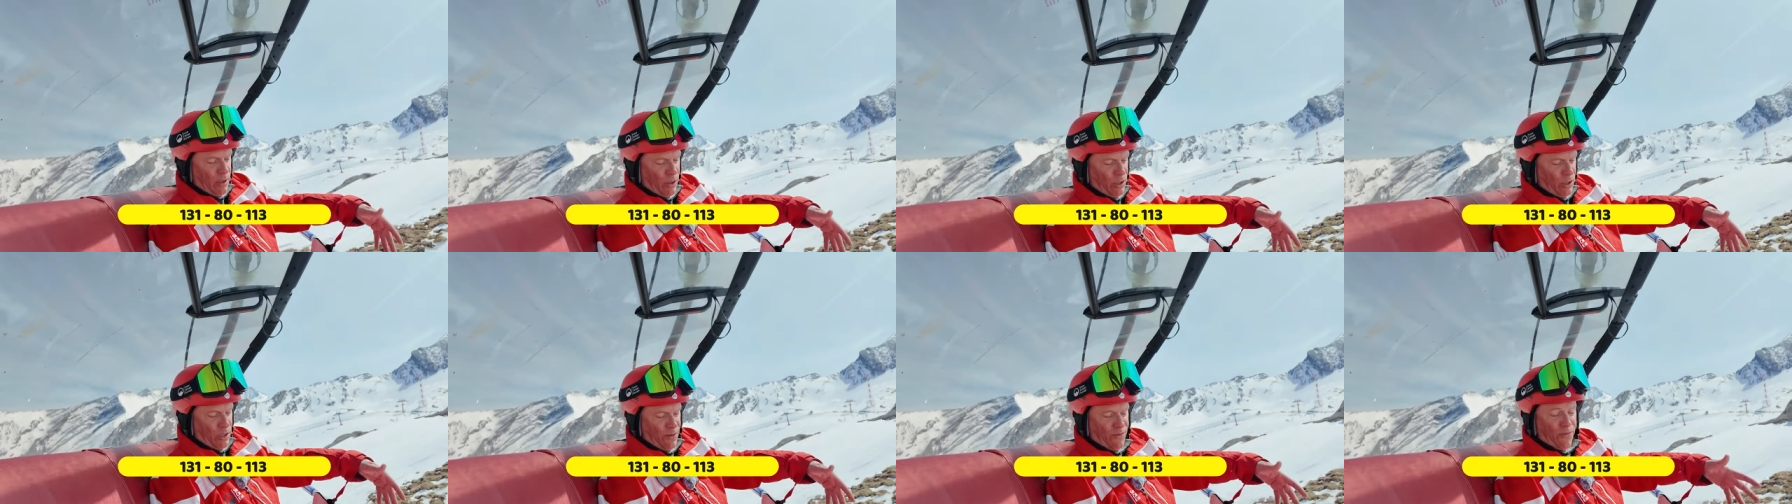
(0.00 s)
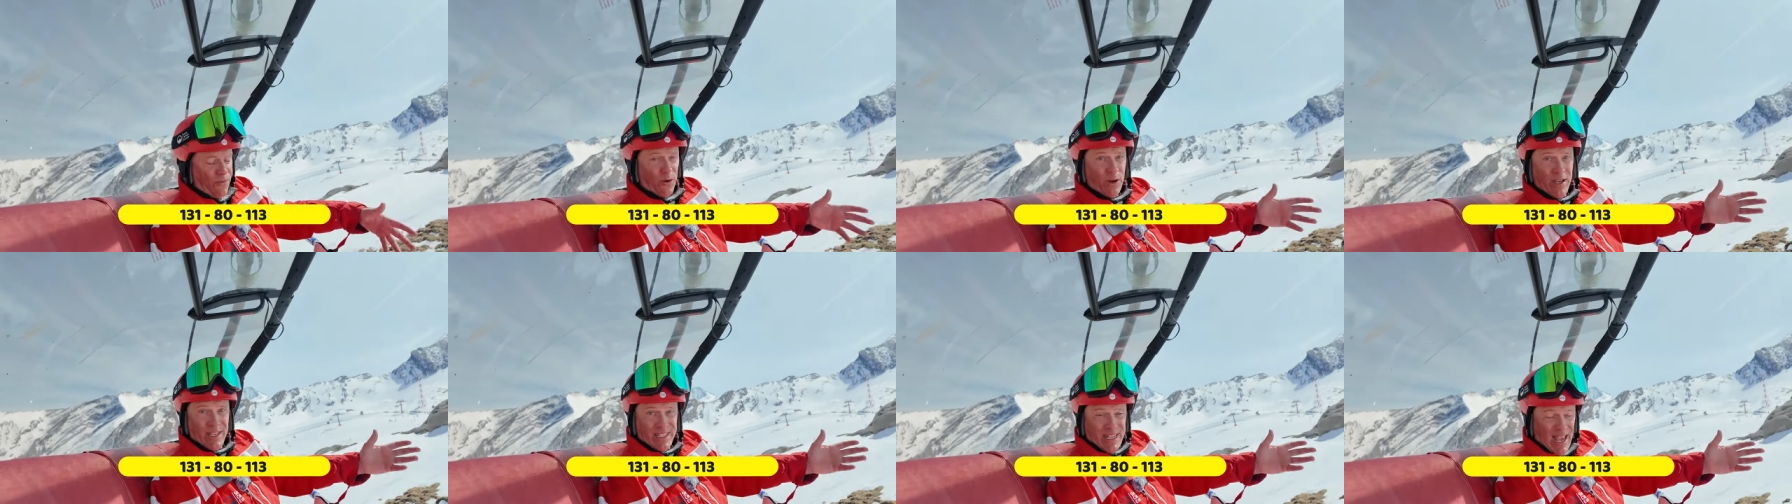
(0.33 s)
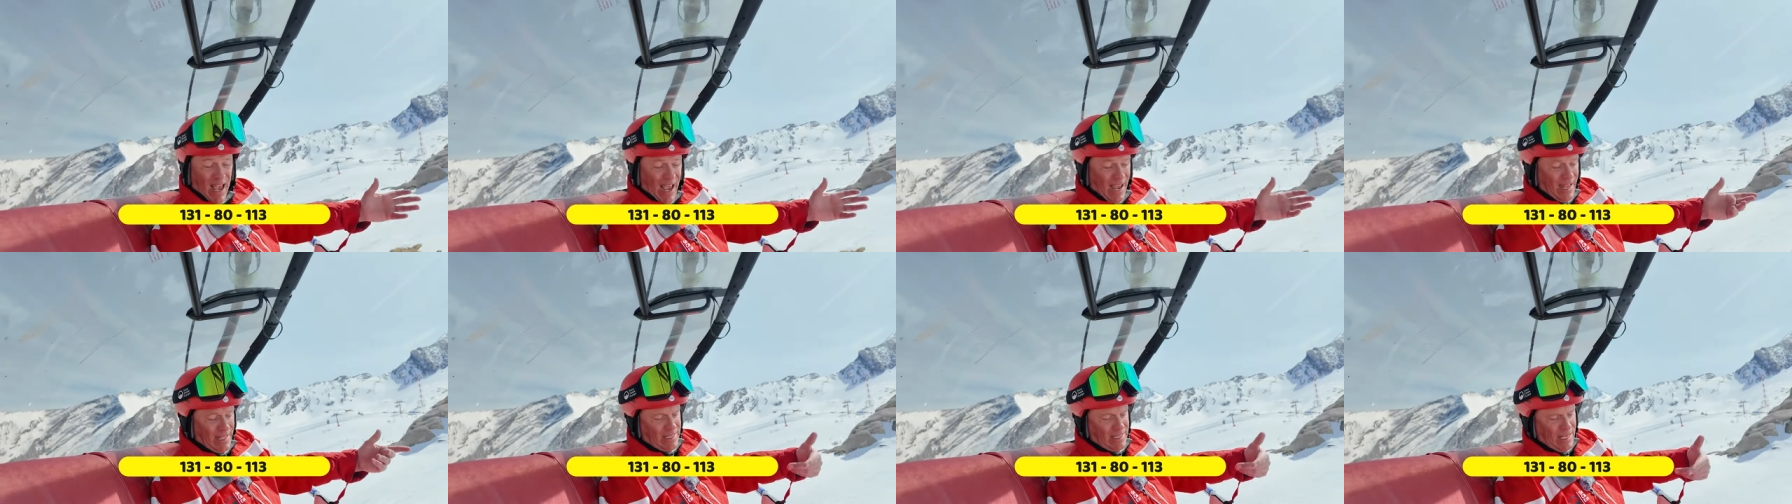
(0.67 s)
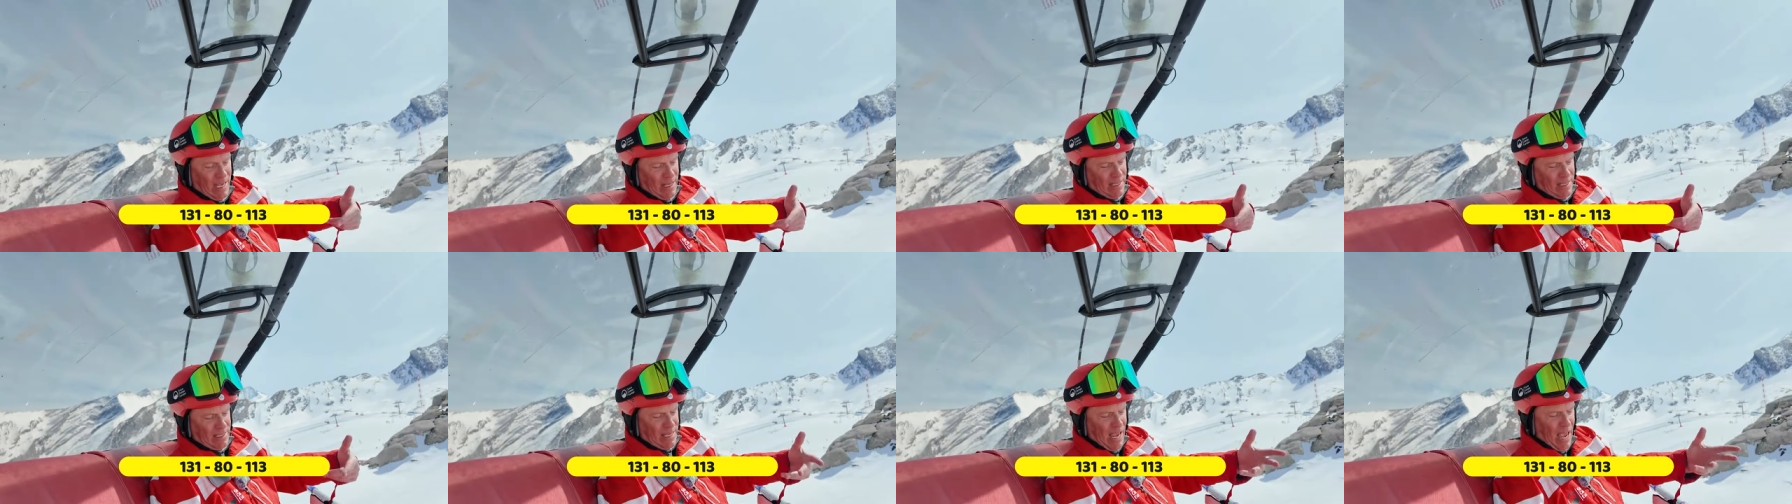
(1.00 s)
underfoot is
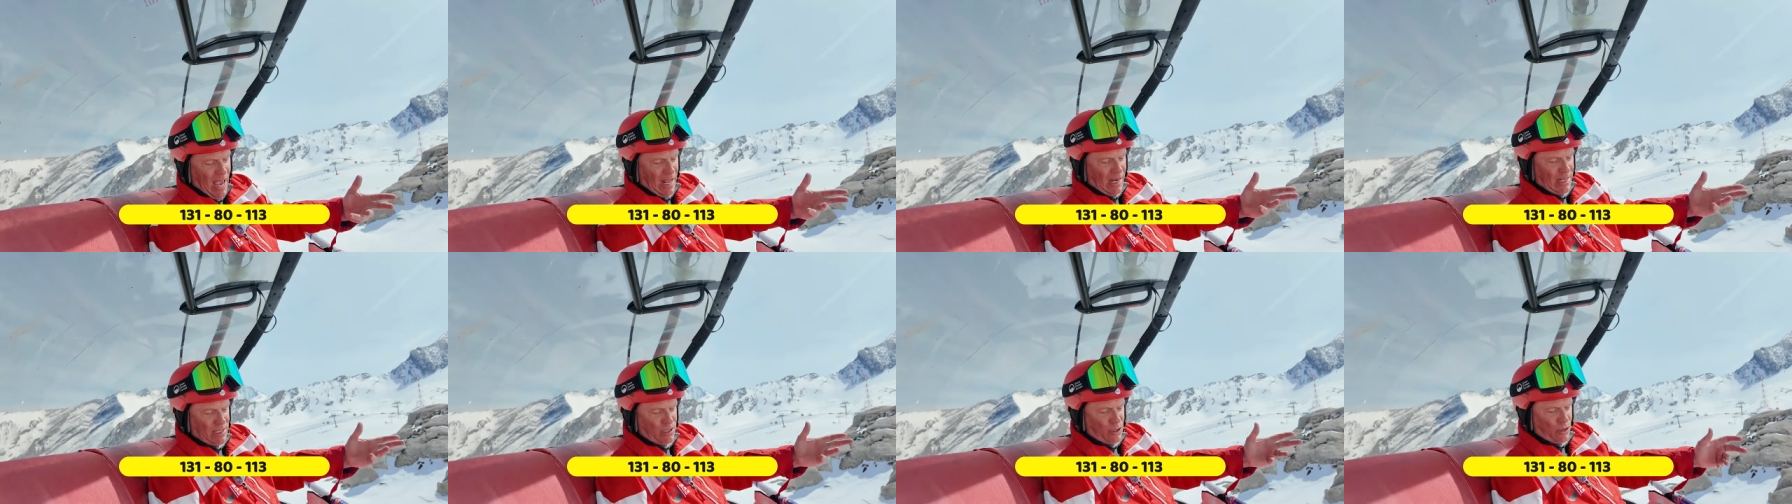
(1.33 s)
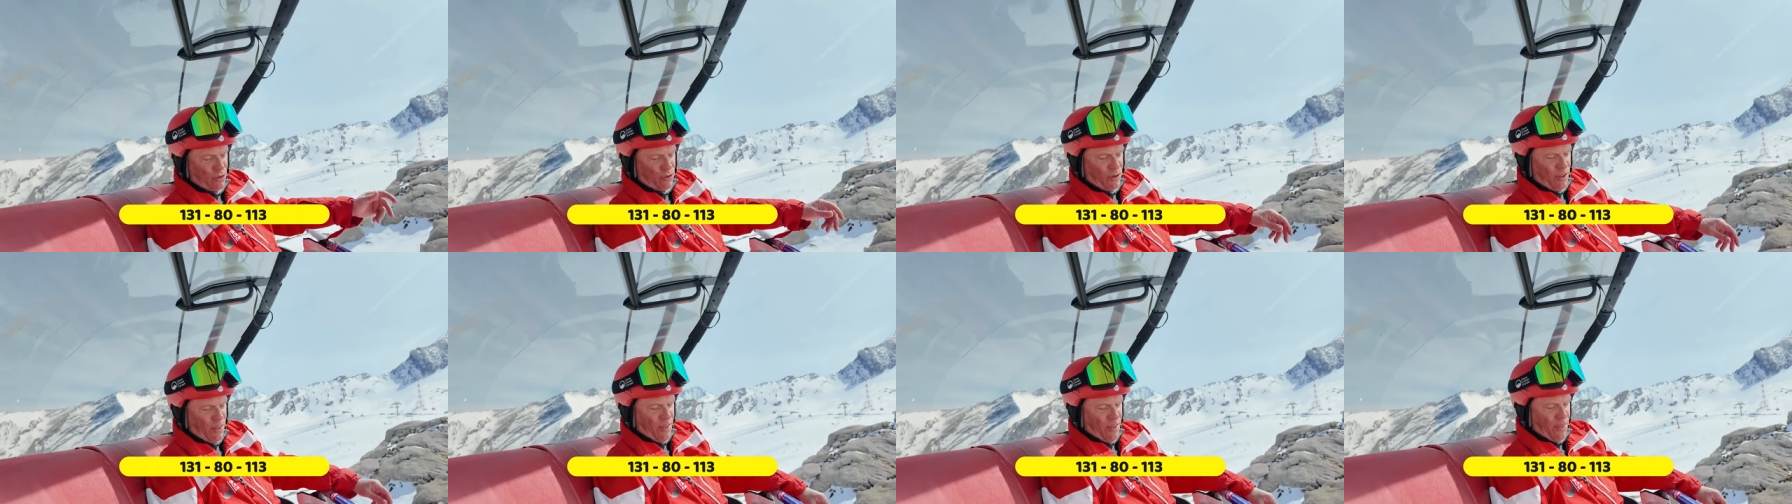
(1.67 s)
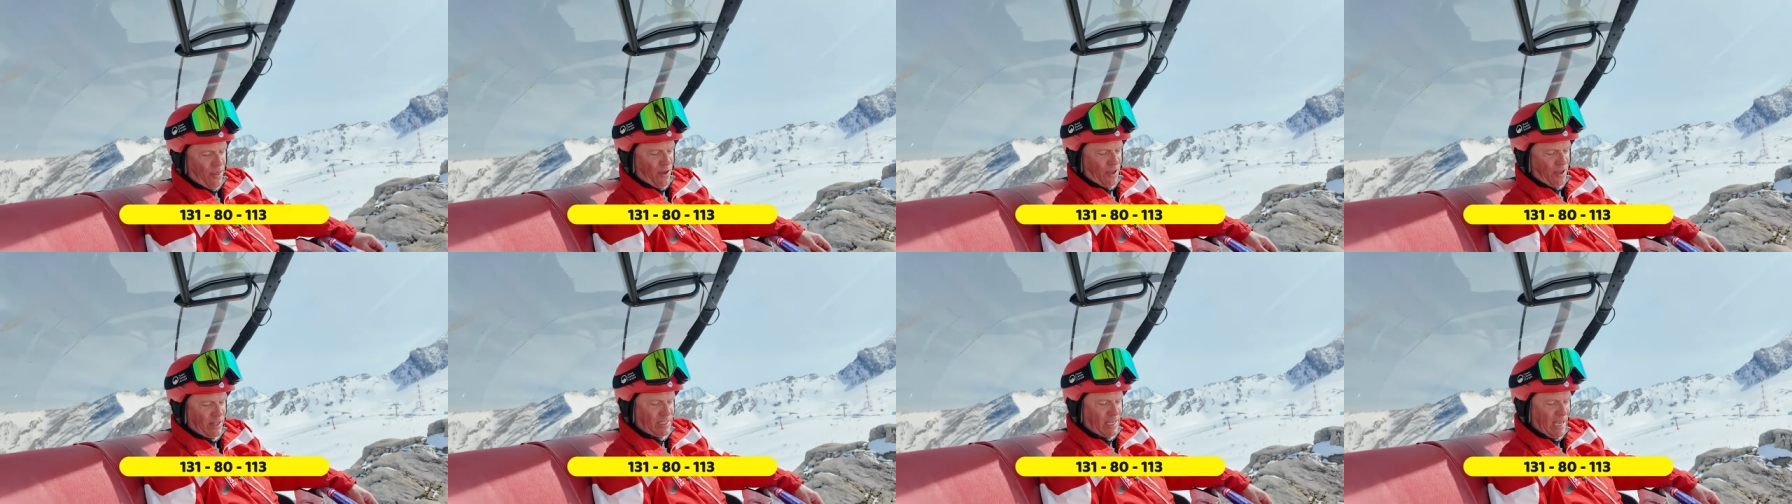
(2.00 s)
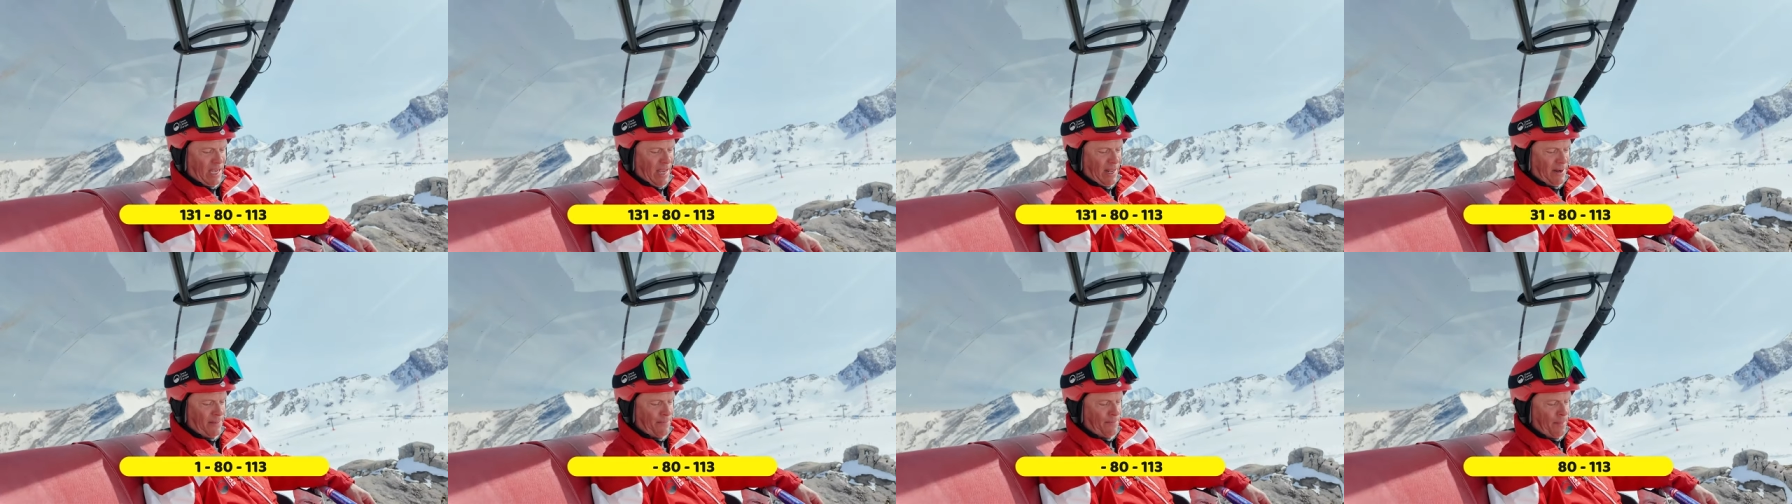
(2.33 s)
80, tail is
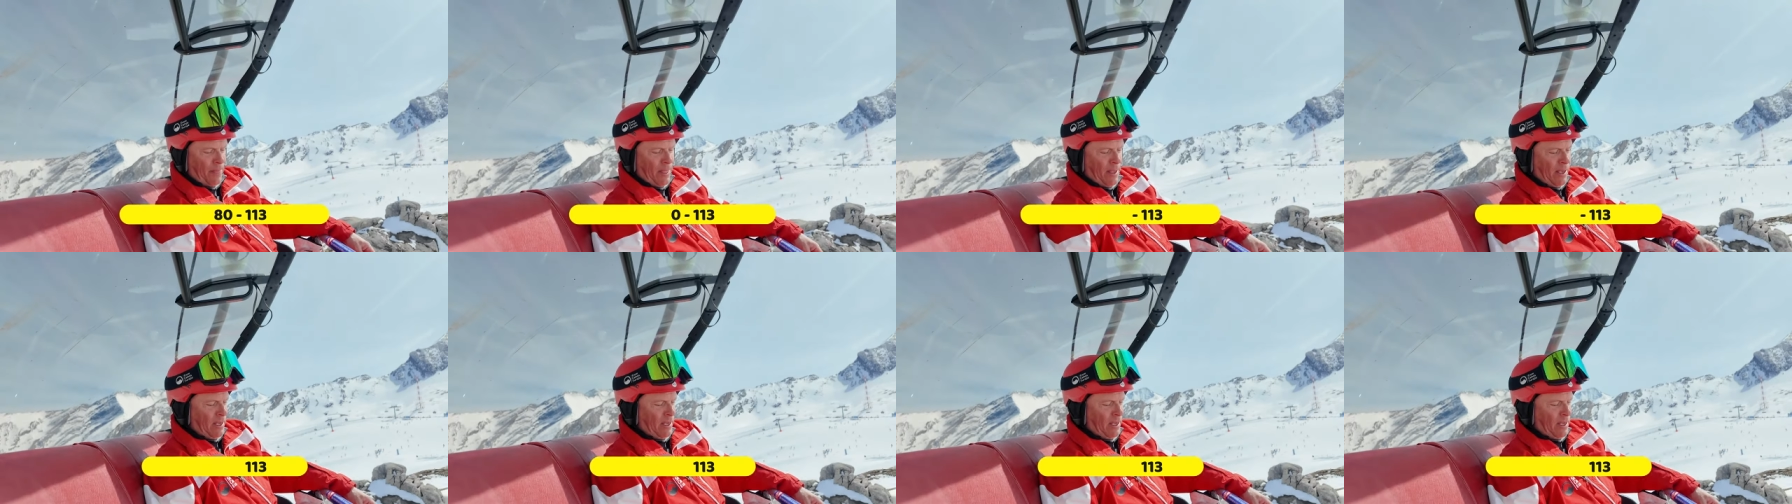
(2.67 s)
113.